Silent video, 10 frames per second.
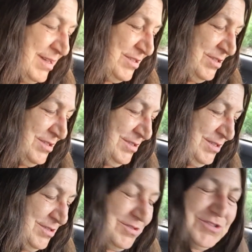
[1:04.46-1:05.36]
I took a
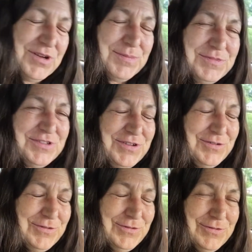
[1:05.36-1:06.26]
little trip
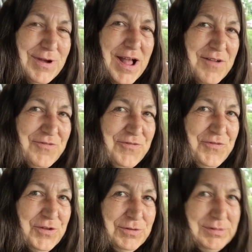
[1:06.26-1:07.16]
to a
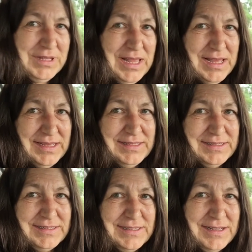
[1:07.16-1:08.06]
Food
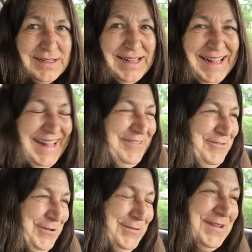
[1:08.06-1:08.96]
Lion. A
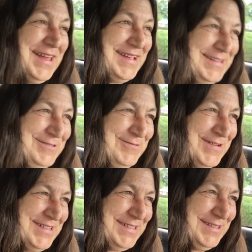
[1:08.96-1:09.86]
Food Lion
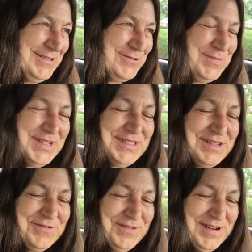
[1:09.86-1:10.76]
was a little bit
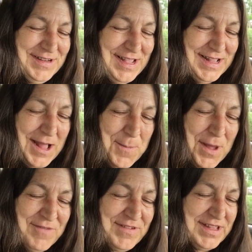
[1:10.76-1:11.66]
different. I got
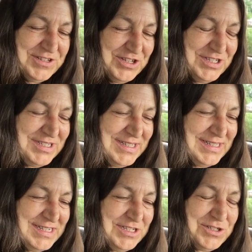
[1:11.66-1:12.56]
my veggies, and
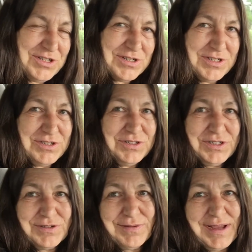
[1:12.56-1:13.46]
then I started to
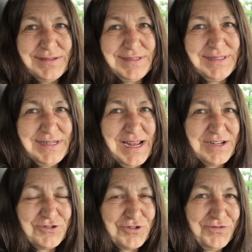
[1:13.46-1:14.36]
look around in the
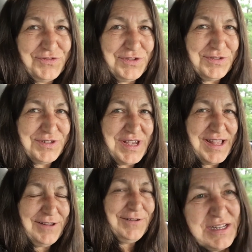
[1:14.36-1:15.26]
natural foods
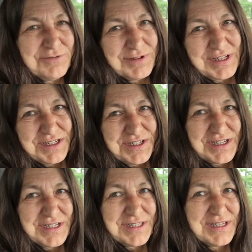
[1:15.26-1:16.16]
aisle. Didn't really see
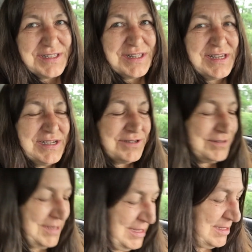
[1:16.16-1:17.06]
anything
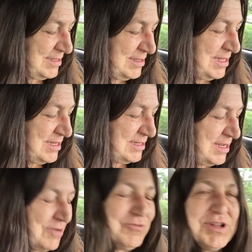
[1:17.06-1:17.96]
there, and then
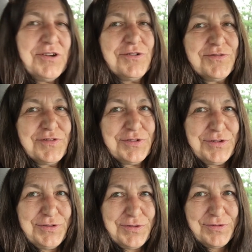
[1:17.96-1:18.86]
I went over
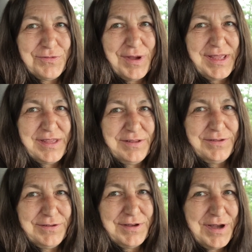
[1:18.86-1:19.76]
to the
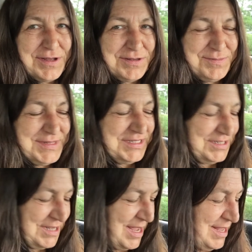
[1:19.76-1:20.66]
regular
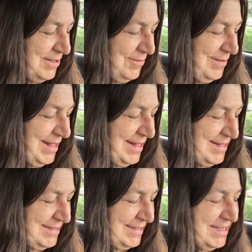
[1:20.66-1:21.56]
condiments aisle,
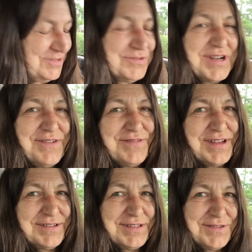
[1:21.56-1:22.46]
and guess what I
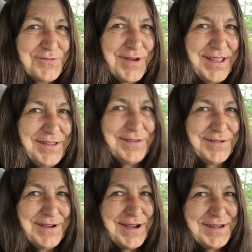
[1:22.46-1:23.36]
found in the regular
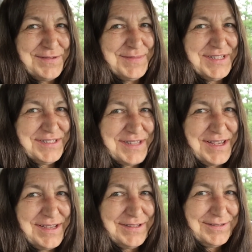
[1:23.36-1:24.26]
condiments
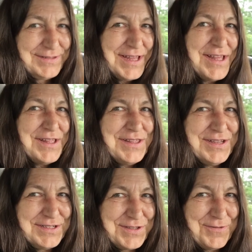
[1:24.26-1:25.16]
aisle?
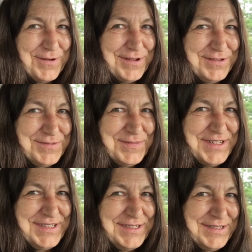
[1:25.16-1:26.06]
This thrills
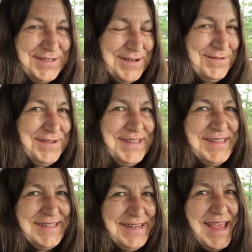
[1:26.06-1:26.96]
me to no
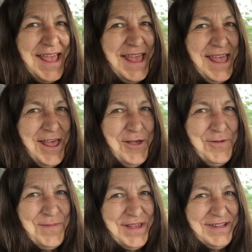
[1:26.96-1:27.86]
end.
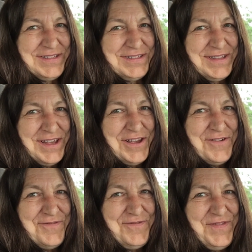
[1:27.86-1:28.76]
Hellman's
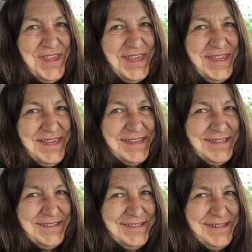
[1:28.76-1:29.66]

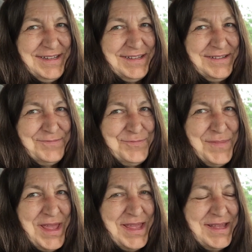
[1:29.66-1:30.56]
vegan
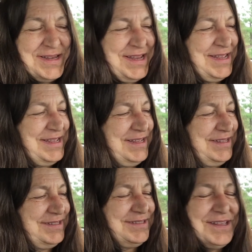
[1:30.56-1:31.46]

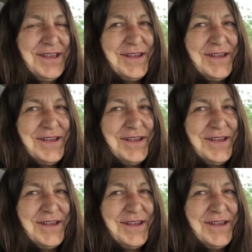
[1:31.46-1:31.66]
mayonnaise.